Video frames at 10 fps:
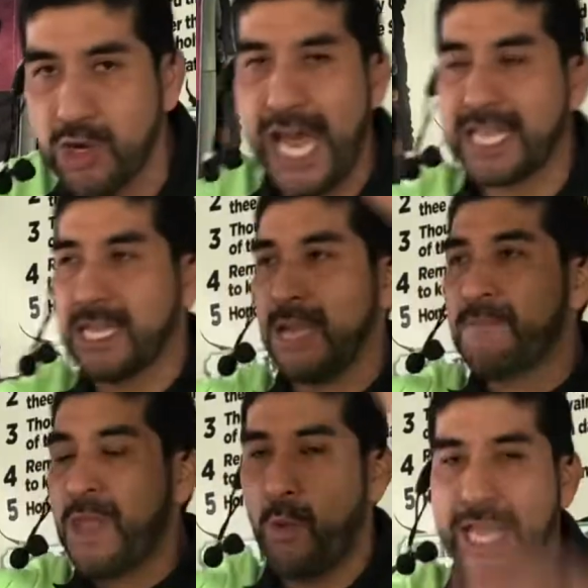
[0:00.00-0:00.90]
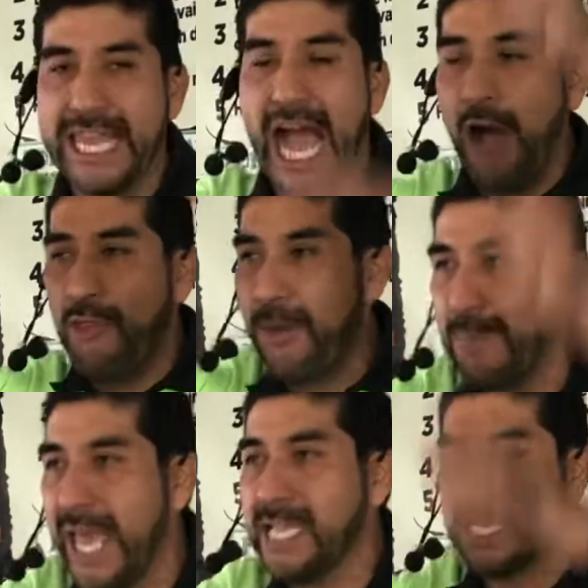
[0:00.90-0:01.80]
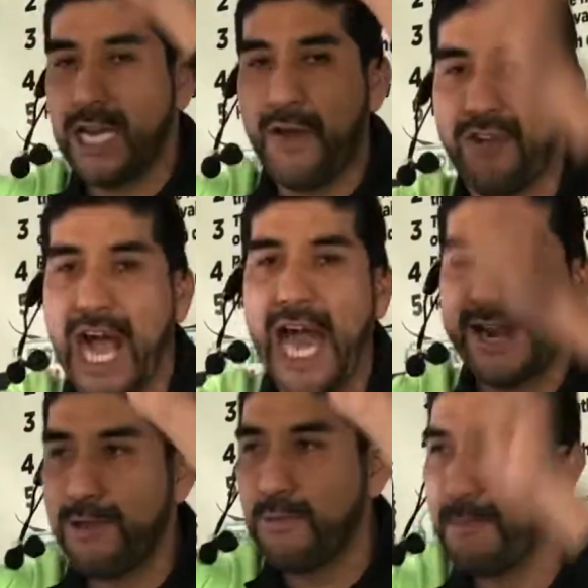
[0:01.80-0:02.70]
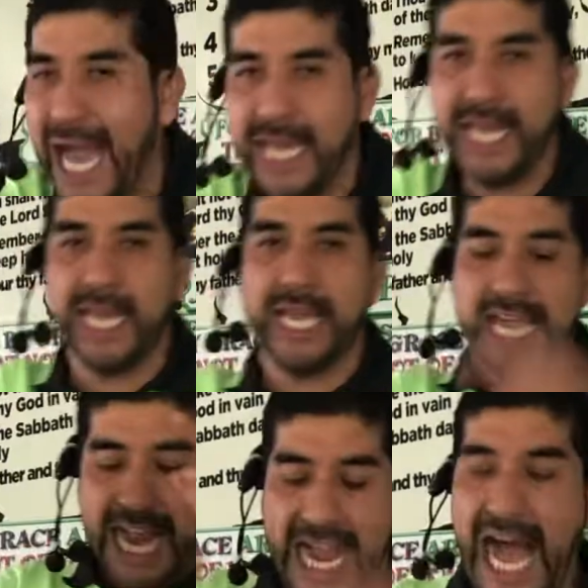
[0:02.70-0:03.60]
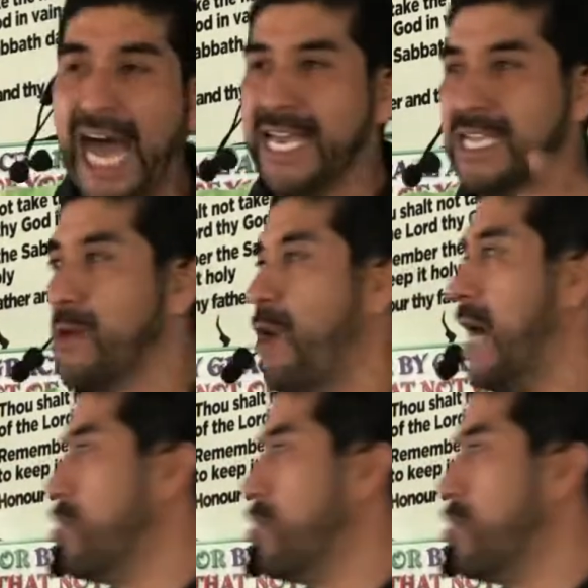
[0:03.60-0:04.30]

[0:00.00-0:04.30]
nothing without the blessing of God Almighty. God is the one